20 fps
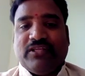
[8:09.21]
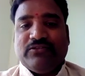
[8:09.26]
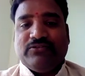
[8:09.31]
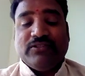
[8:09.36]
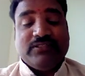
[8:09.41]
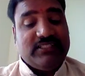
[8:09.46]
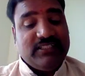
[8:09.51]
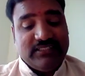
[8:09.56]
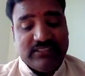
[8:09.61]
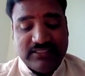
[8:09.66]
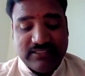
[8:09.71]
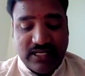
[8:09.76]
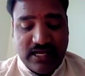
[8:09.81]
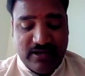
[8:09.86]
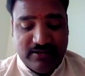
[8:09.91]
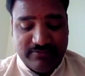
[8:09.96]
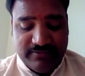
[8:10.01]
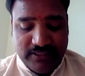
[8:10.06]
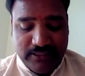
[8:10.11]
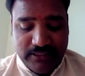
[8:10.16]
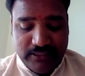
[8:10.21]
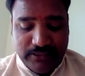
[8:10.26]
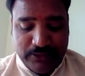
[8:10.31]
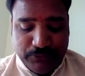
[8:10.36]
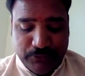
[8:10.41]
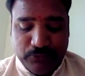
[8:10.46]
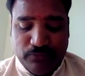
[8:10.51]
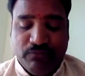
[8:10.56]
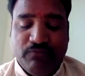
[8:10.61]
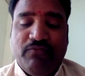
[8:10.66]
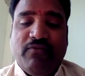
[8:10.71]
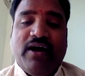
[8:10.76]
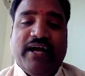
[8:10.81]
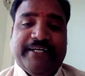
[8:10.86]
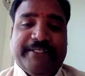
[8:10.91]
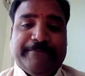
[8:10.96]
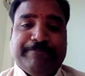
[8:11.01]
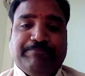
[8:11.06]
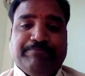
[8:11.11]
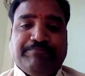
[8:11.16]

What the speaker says: So this is how you find.